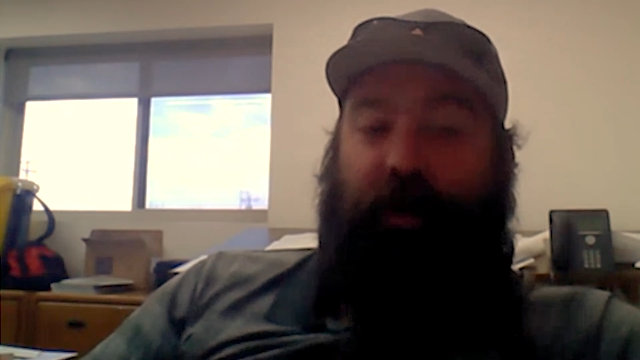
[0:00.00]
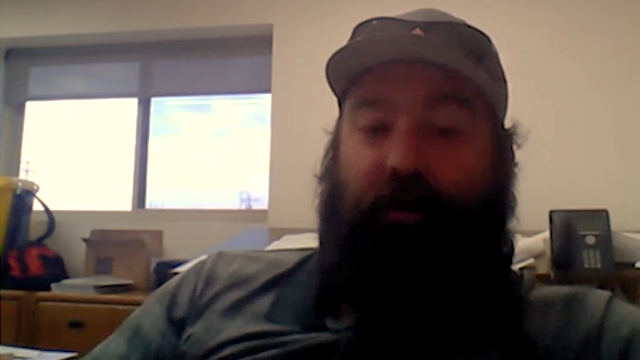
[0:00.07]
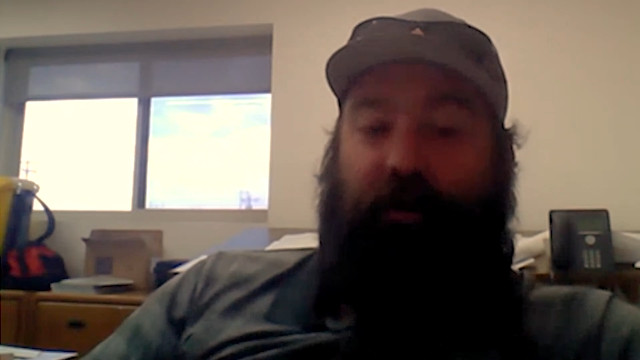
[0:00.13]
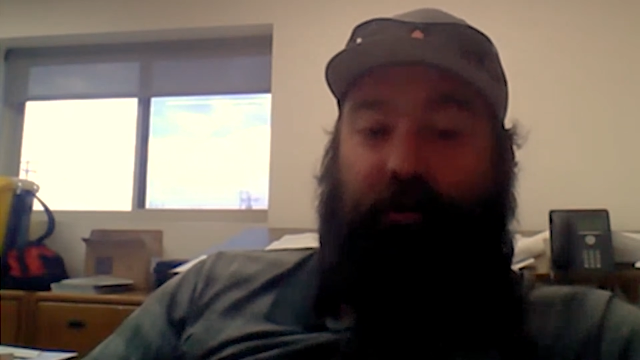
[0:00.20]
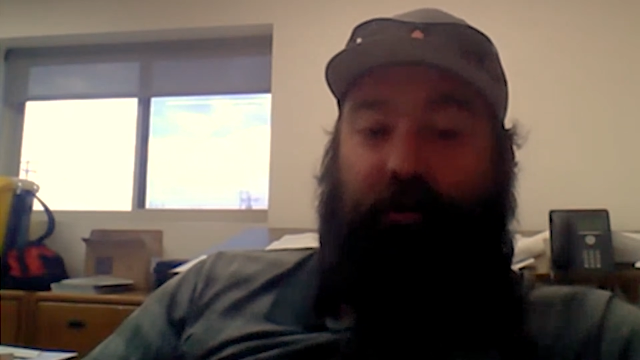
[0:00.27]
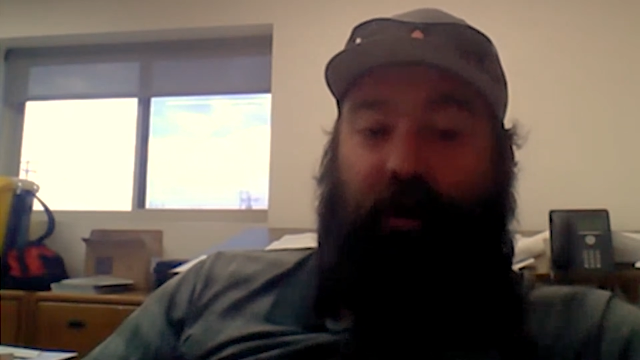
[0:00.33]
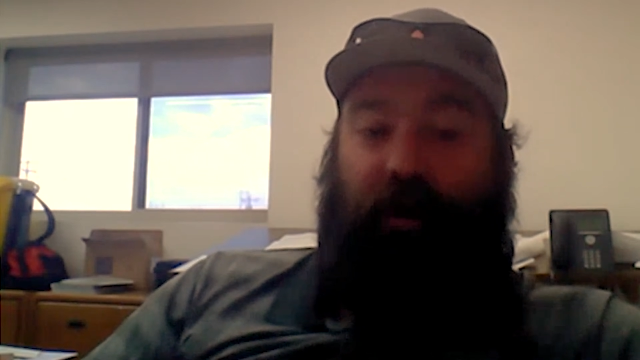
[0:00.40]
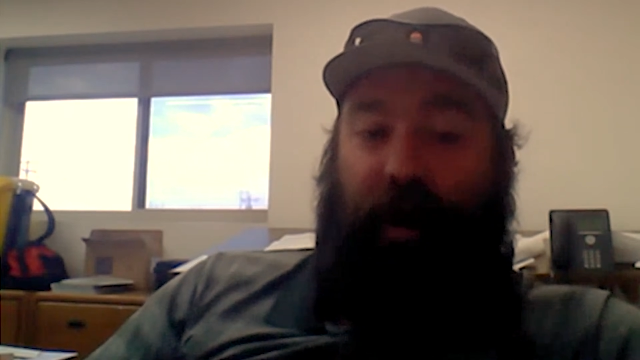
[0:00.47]

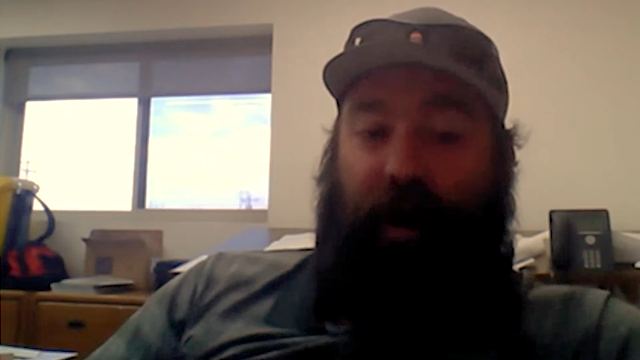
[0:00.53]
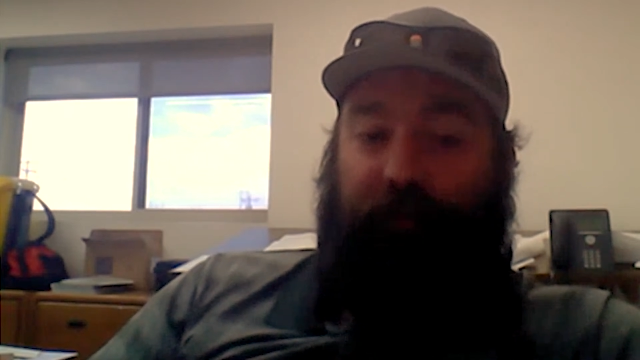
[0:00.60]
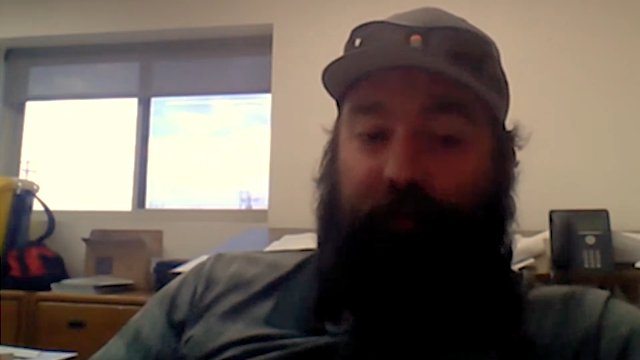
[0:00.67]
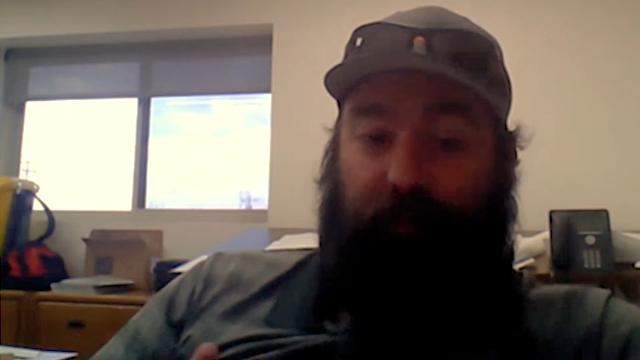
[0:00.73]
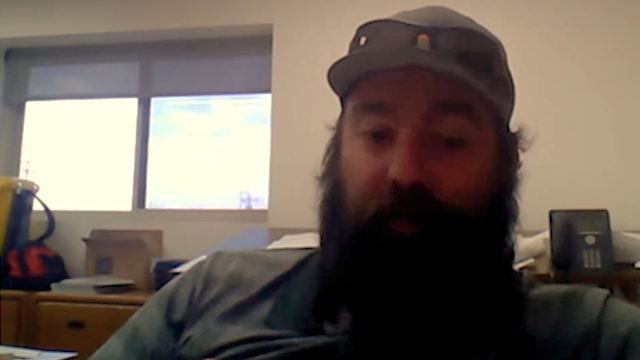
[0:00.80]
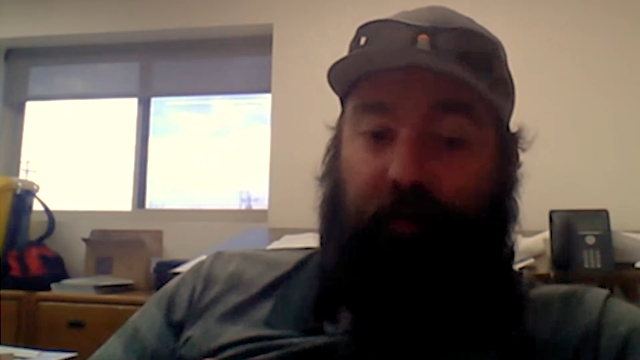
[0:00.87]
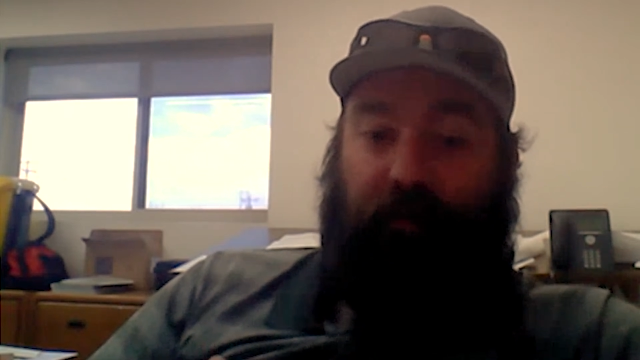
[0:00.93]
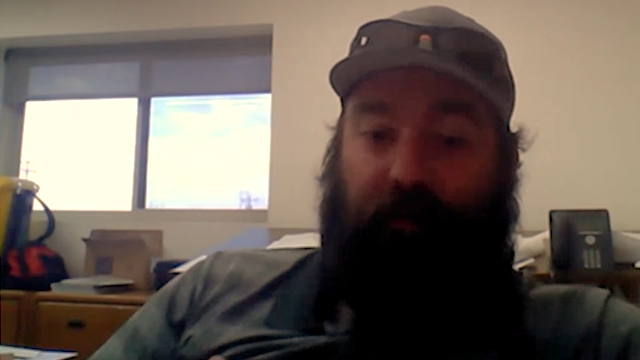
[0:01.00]
and
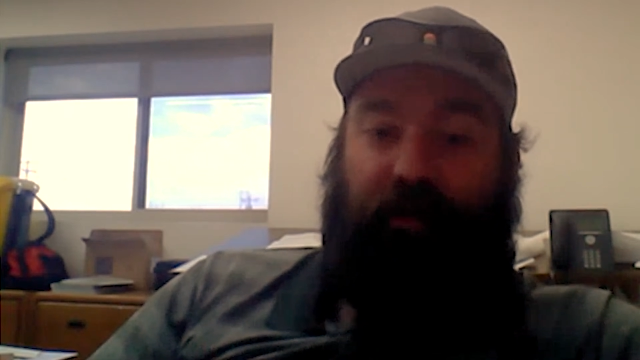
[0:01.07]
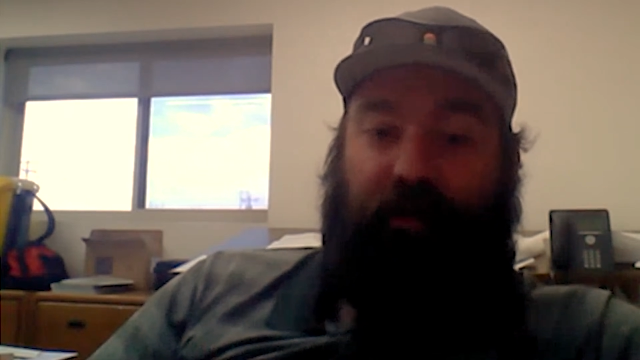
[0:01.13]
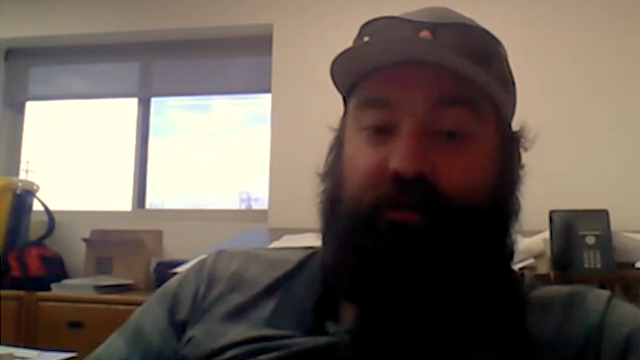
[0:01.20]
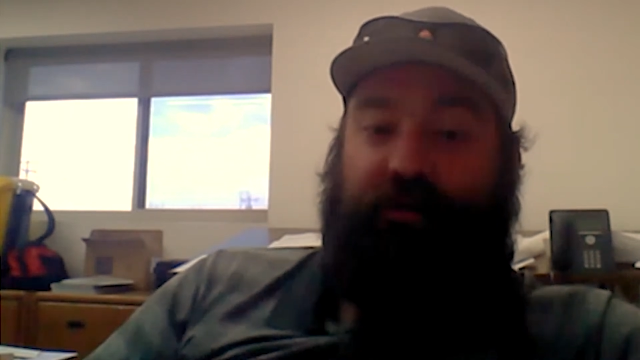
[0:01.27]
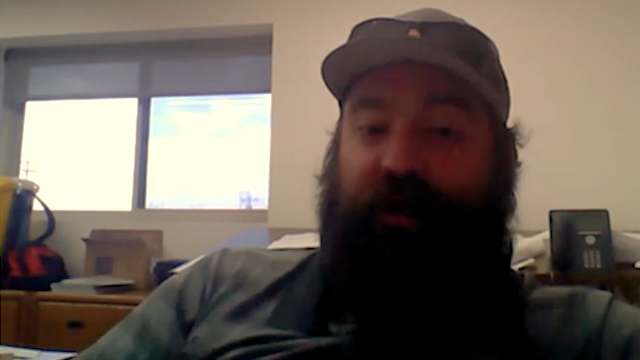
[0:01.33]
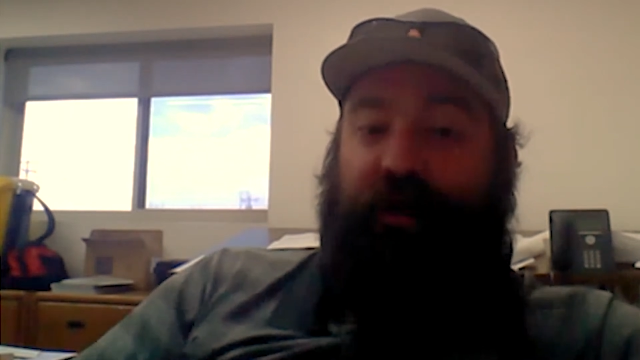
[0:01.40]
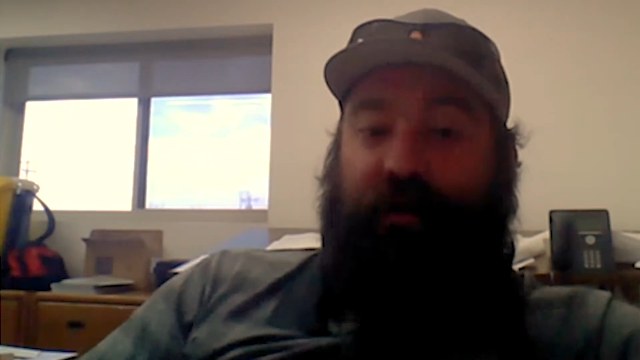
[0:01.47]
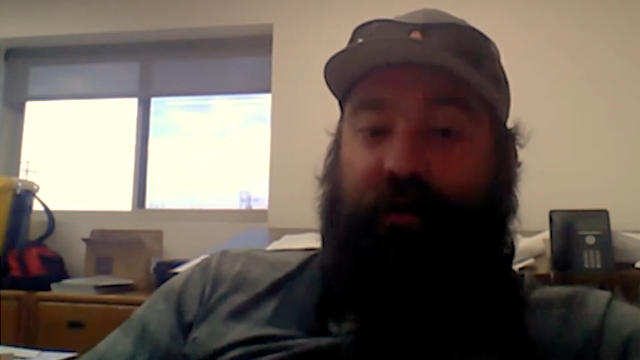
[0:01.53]
adaptability
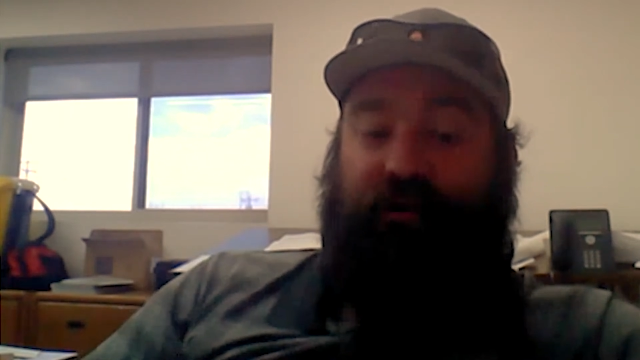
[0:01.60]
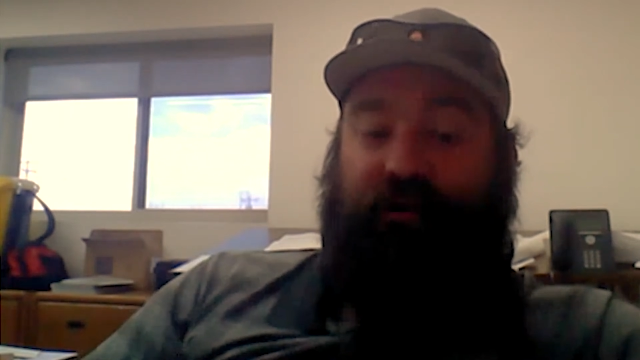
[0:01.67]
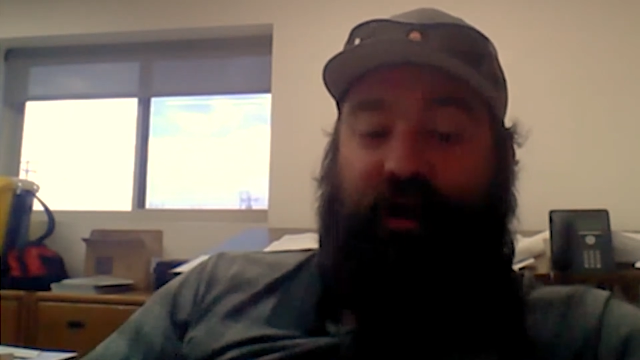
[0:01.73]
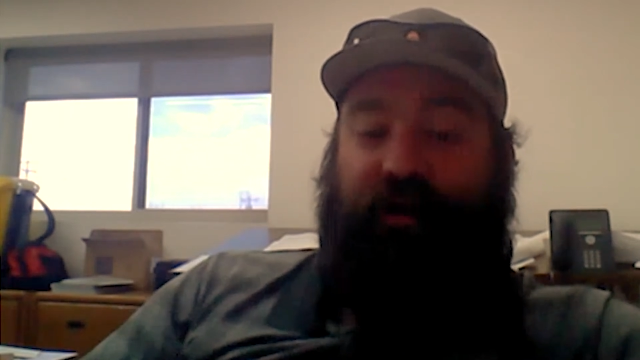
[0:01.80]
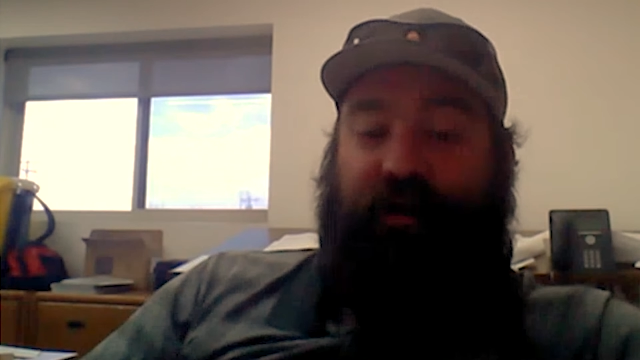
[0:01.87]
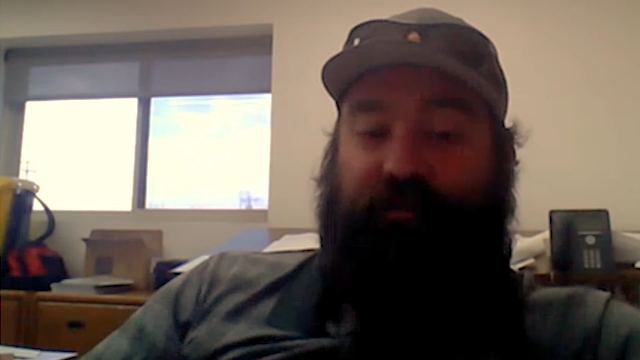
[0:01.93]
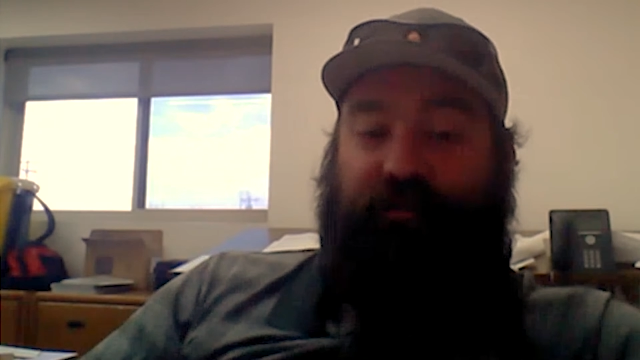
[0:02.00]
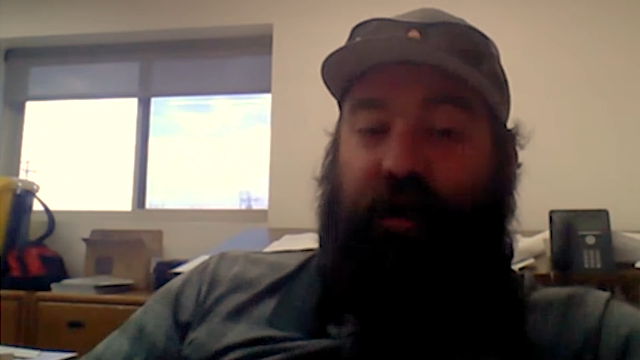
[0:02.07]
to
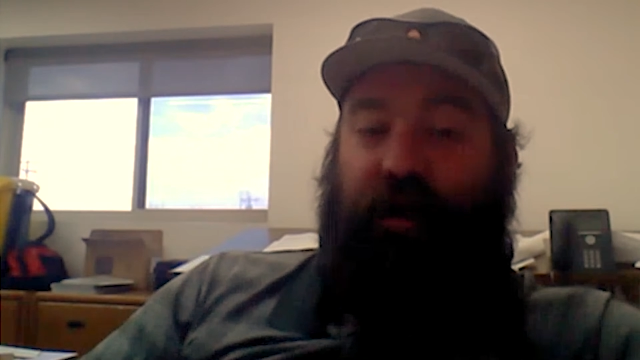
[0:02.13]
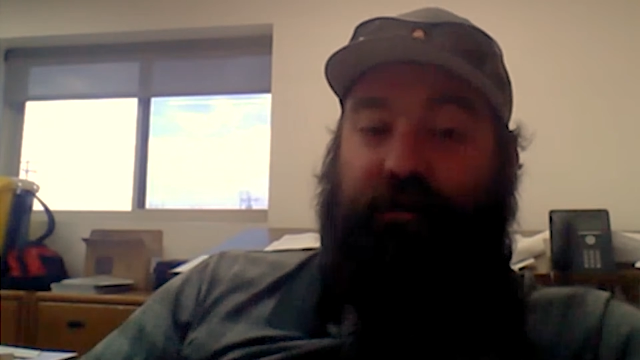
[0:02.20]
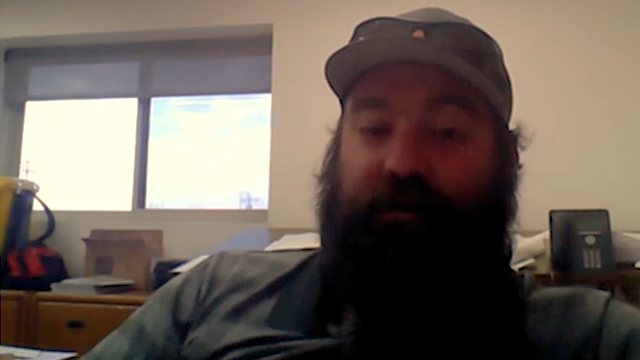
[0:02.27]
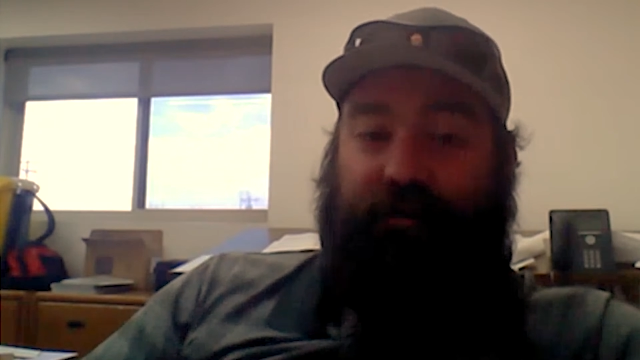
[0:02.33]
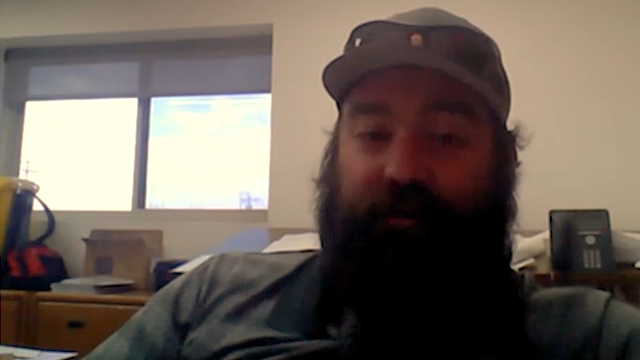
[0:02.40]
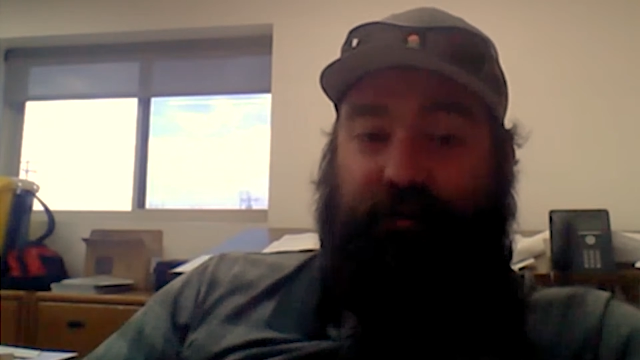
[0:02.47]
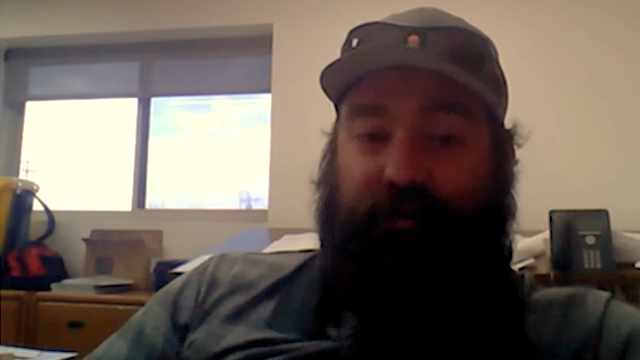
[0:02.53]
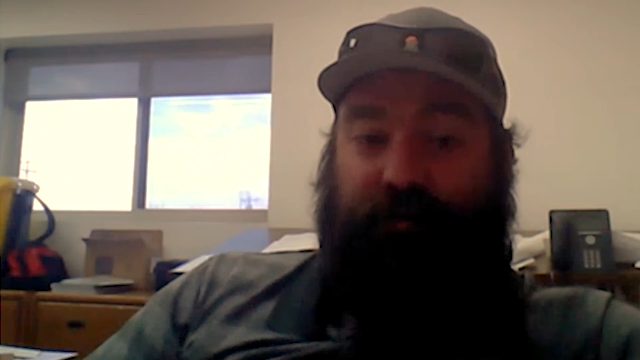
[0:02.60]
that
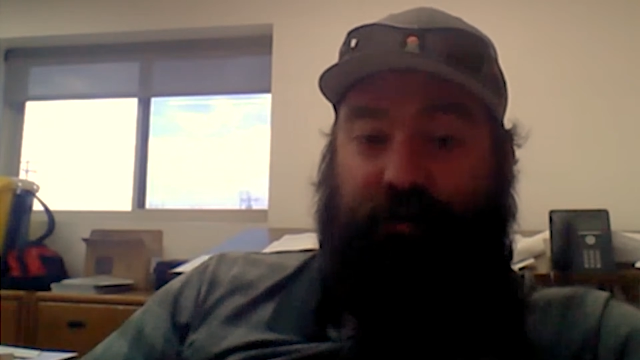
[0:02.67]
space.